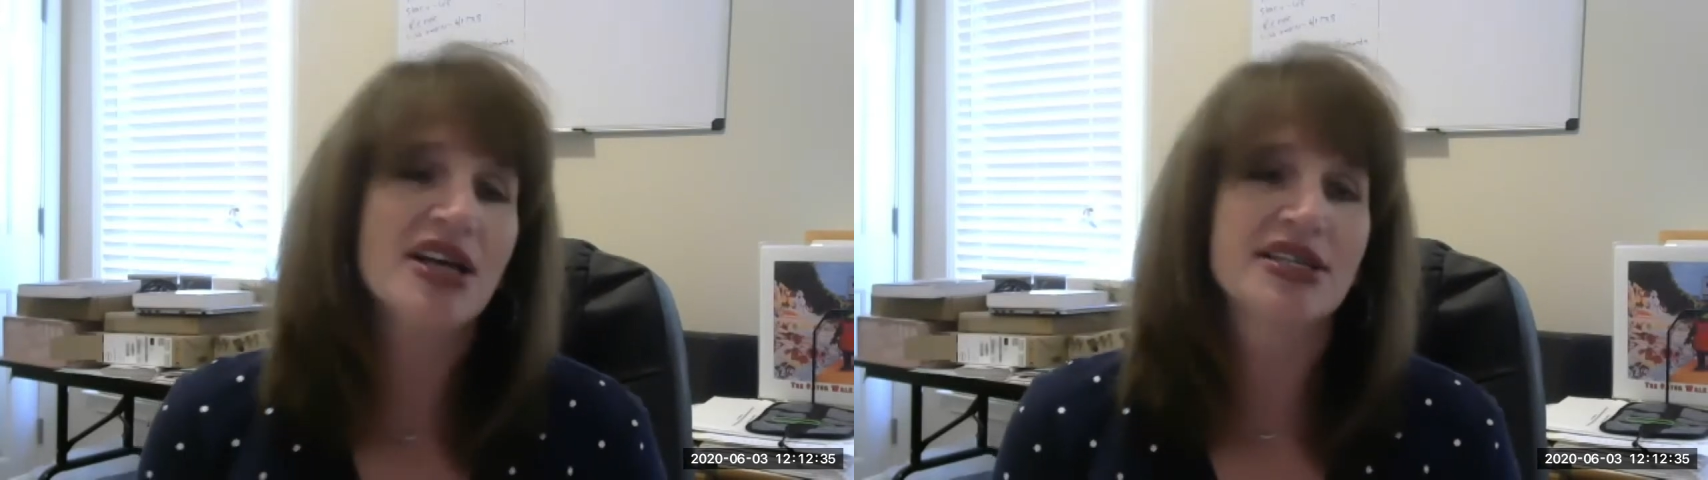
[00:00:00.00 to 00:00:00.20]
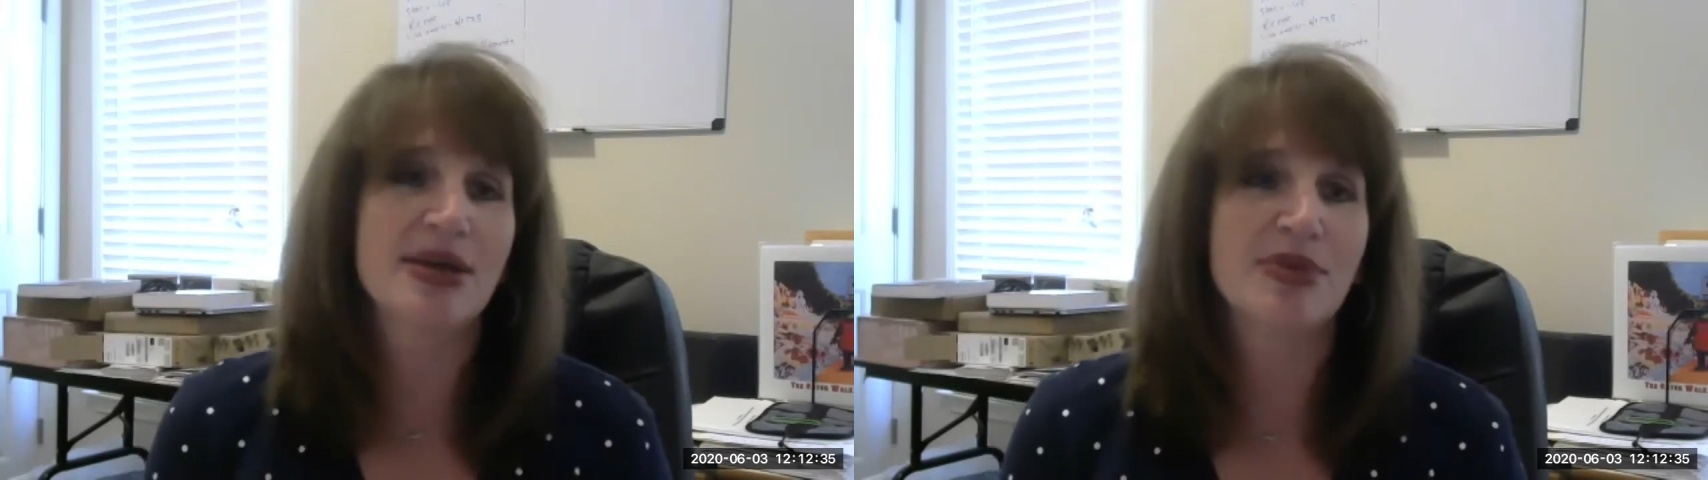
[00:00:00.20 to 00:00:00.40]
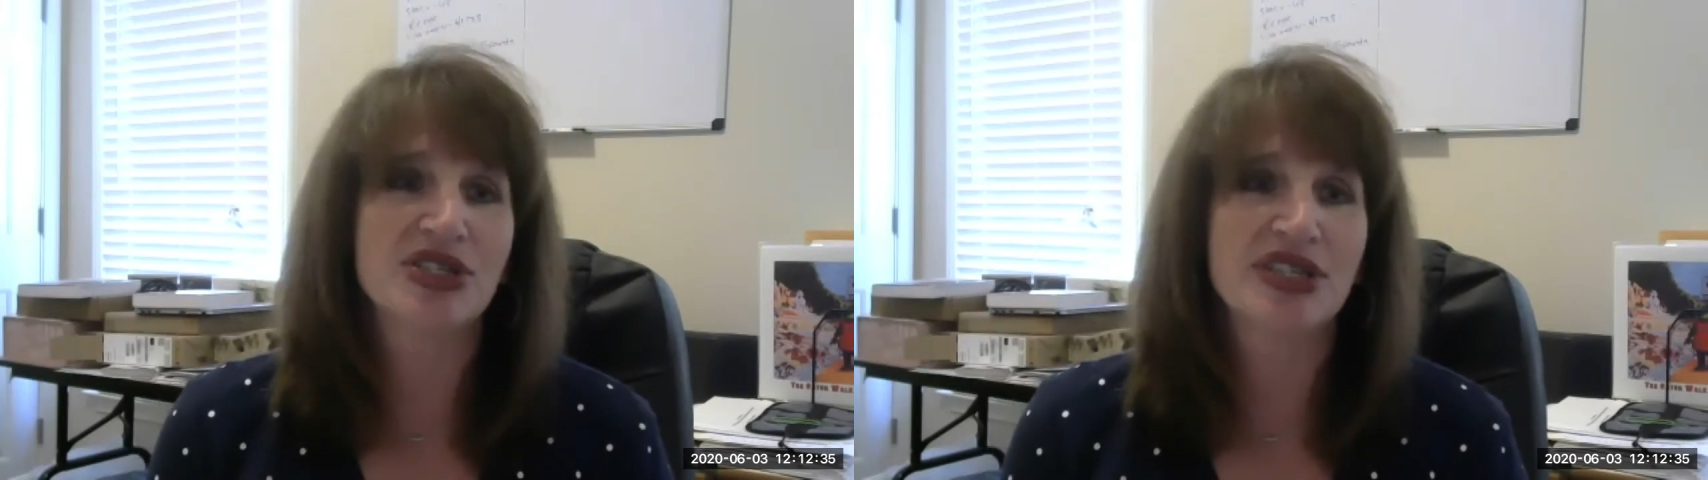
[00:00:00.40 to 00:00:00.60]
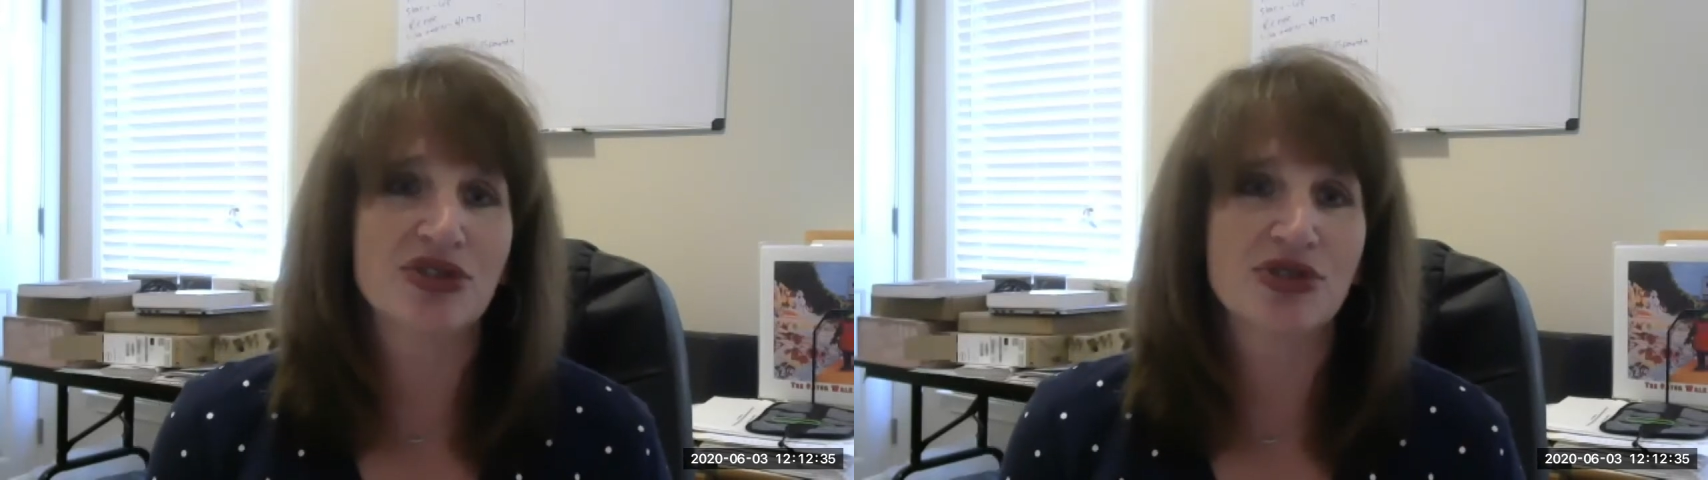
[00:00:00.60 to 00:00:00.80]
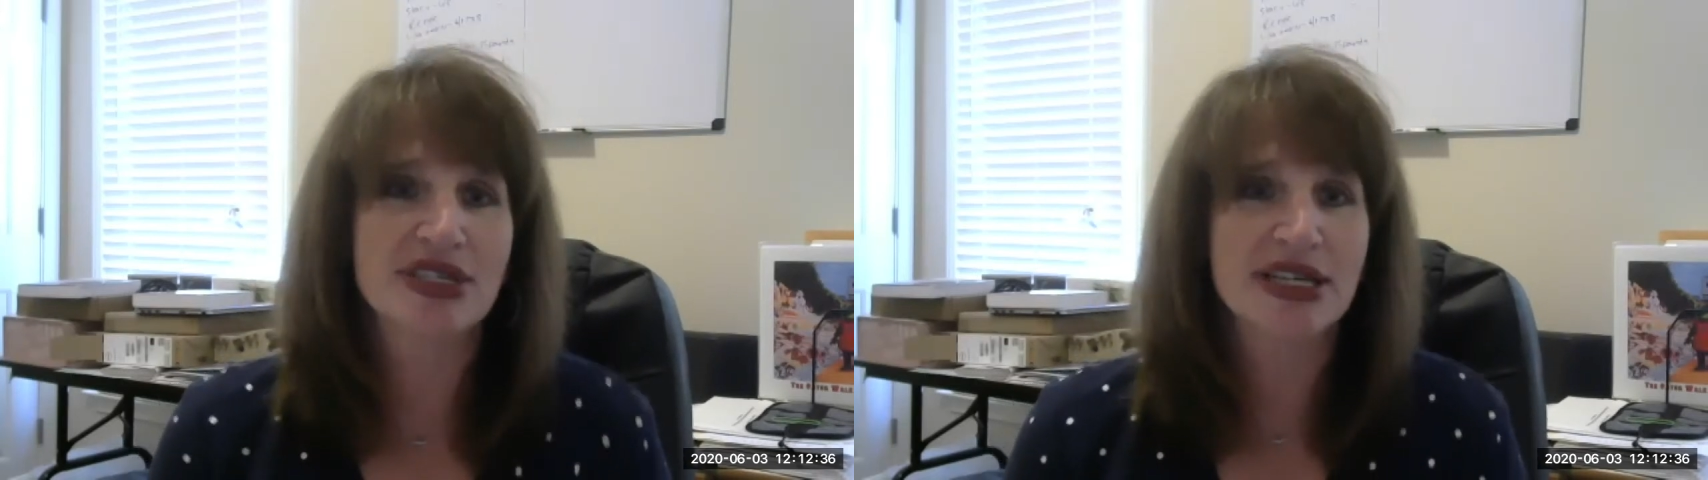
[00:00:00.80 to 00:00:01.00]
Someone's
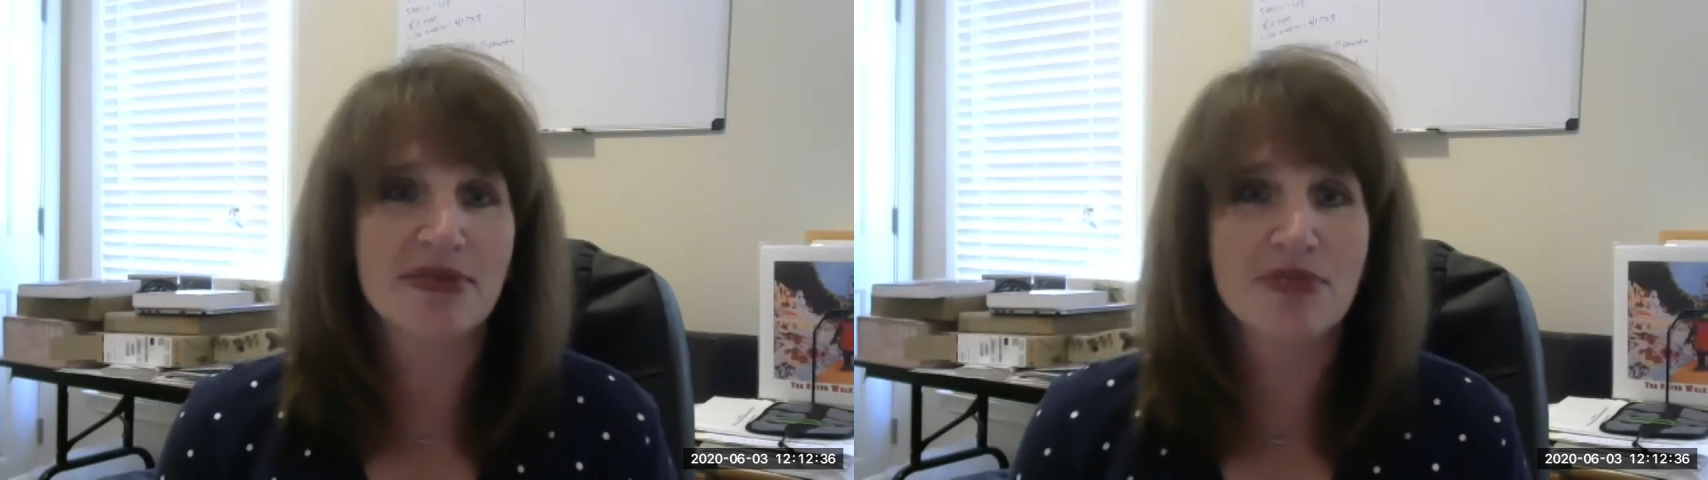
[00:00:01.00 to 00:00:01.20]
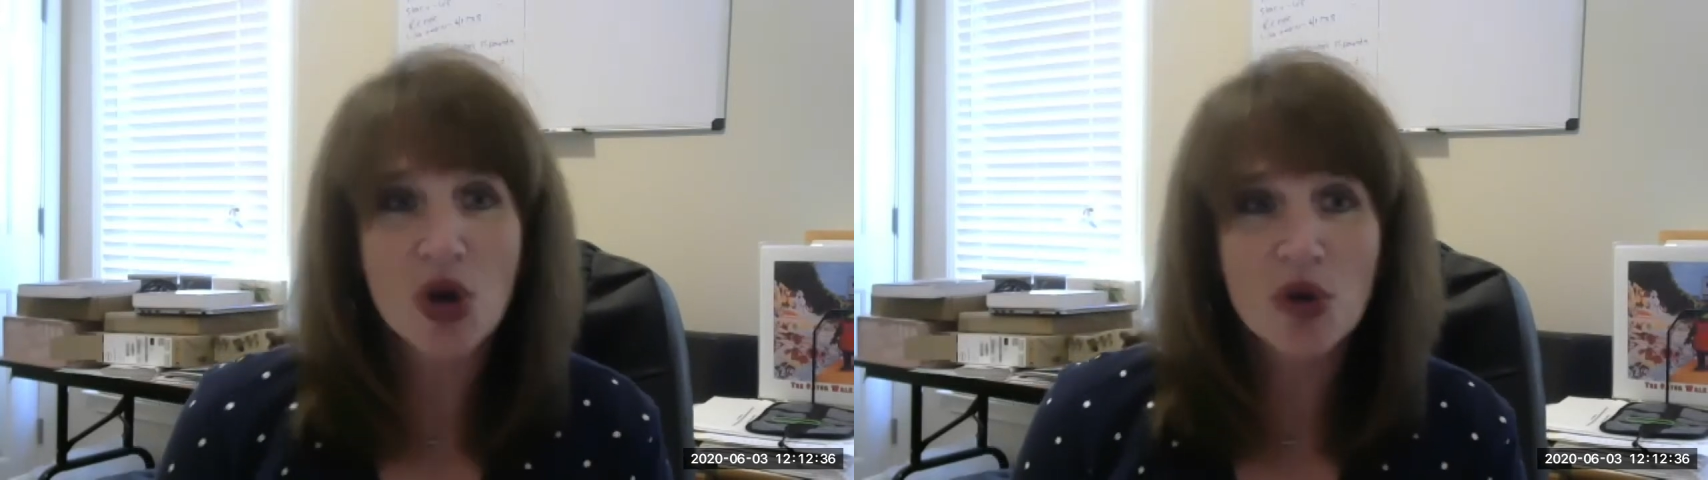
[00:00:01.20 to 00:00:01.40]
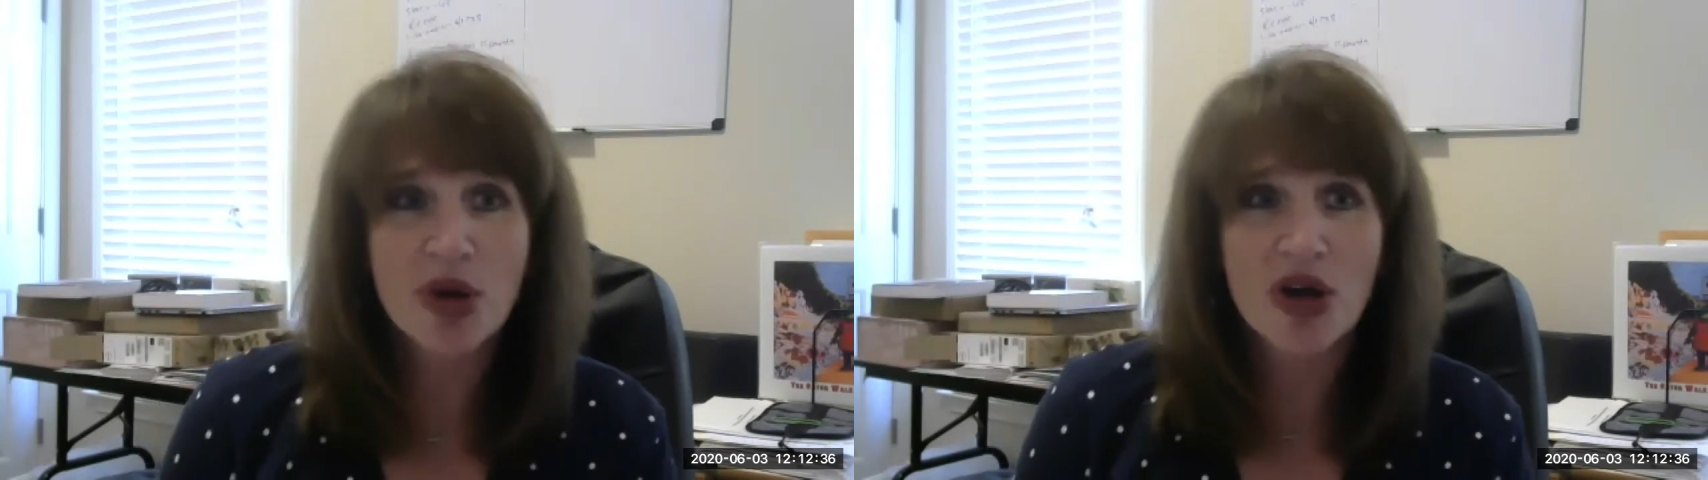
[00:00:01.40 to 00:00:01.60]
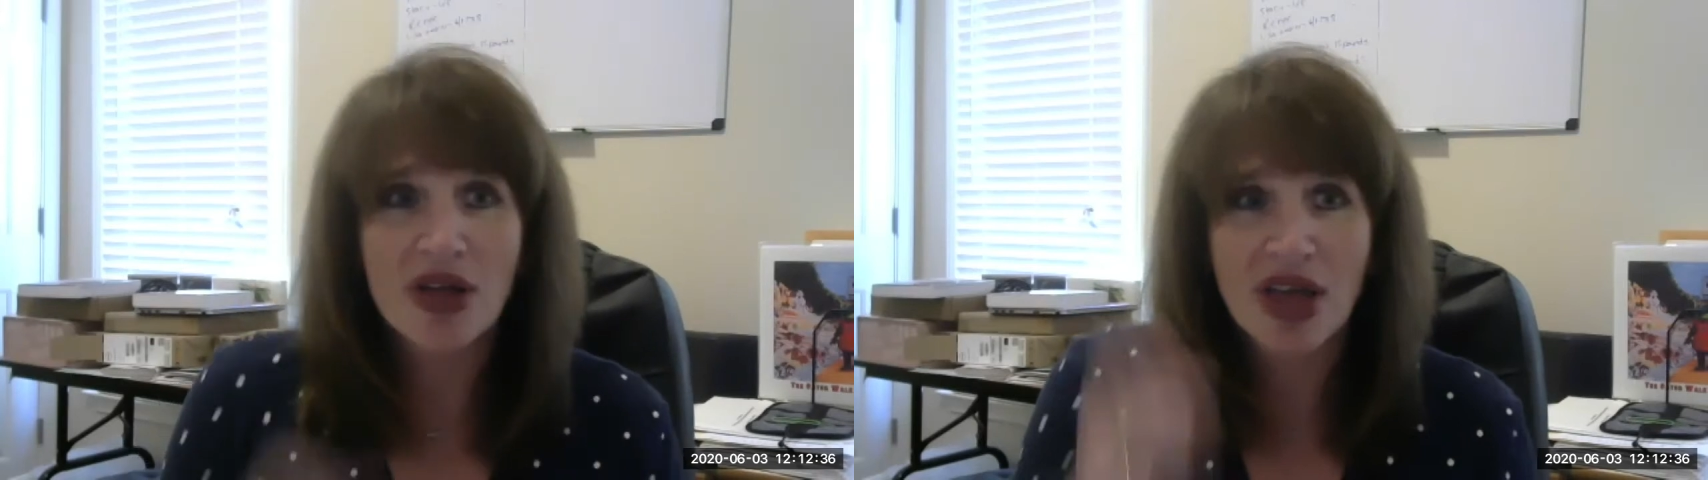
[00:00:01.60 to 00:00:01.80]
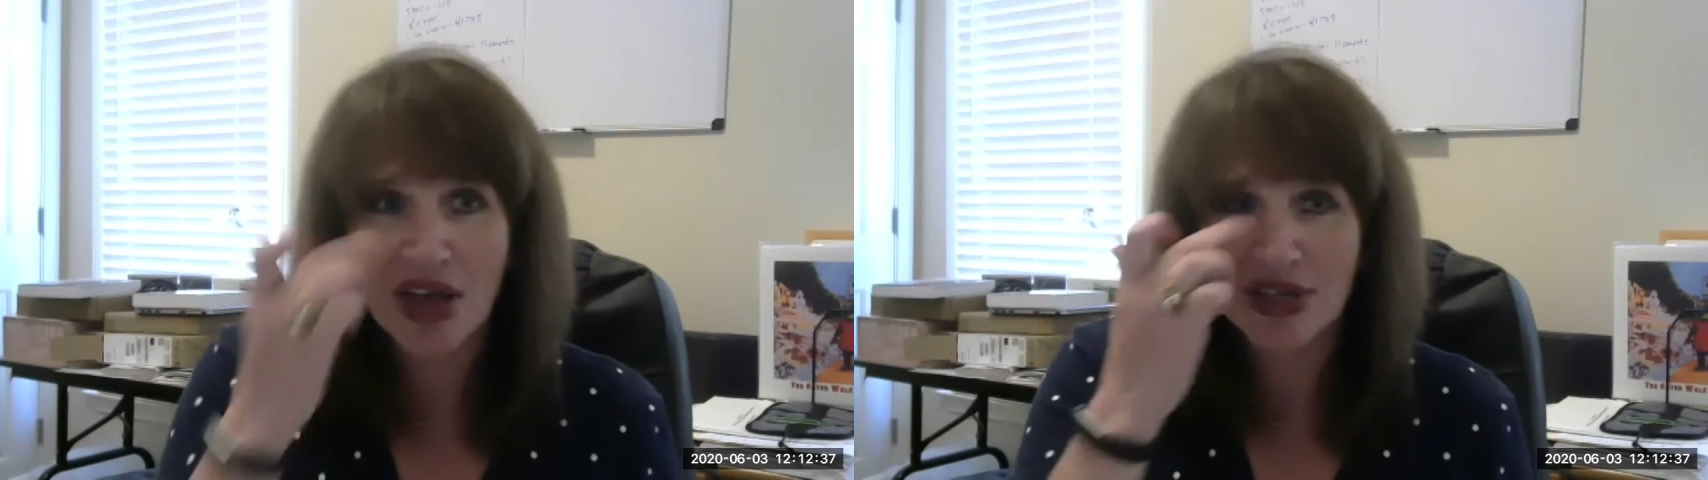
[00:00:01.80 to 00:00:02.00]
interested in mobile.